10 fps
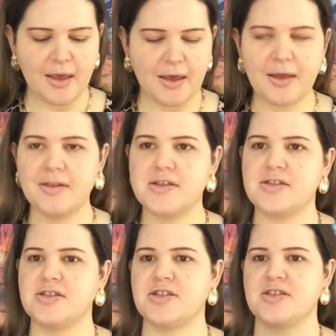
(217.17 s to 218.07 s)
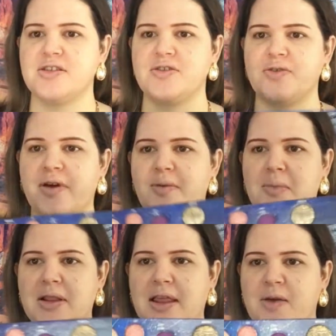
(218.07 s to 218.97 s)
And this is just to
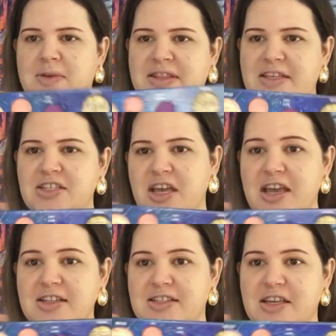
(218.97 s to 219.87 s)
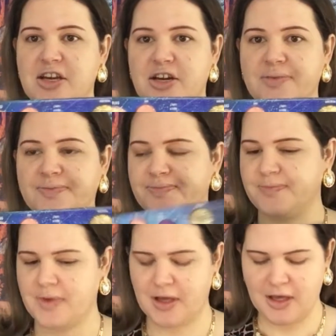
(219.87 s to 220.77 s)
play with these shades here.
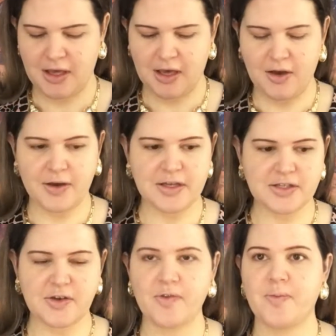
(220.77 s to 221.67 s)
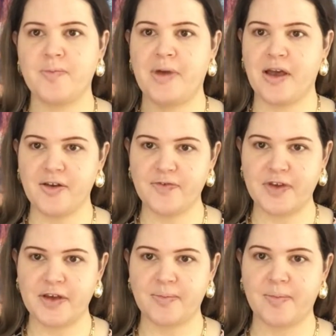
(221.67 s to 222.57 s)
Okay, so my
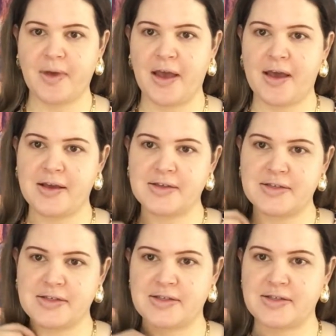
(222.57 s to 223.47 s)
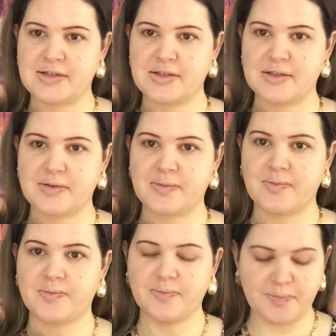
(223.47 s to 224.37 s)
outfit has
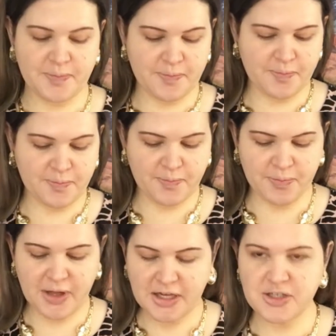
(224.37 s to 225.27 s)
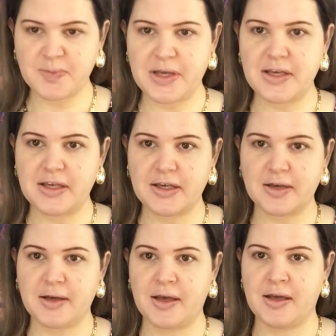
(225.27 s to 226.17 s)
blush pink
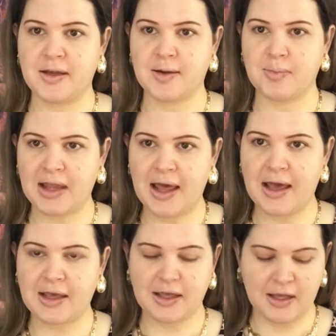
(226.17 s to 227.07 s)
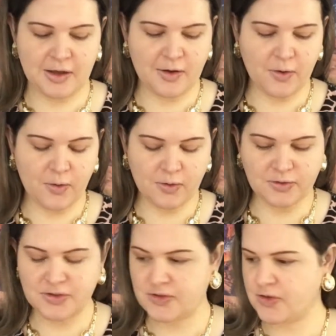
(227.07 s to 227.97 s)
and black and
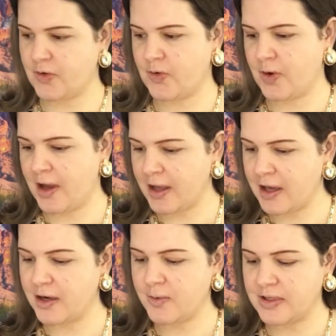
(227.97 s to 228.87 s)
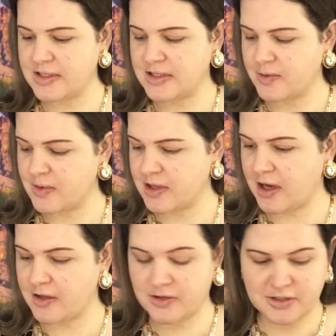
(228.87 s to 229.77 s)
gold, so I kind of want to stick with
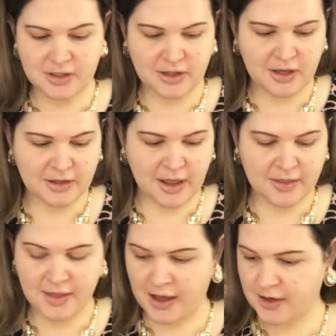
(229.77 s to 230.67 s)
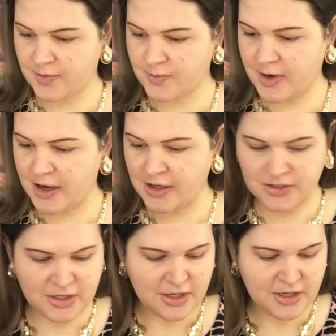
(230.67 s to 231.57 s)
colors along that
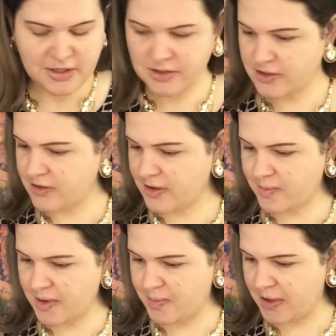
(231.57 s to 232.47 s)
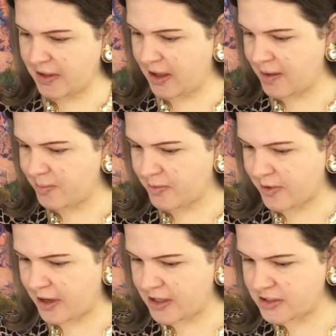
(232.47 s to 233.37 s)
range. So let me pick a
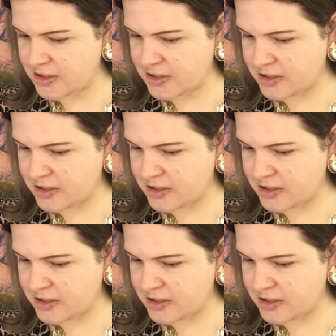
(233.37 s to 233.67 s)
brush.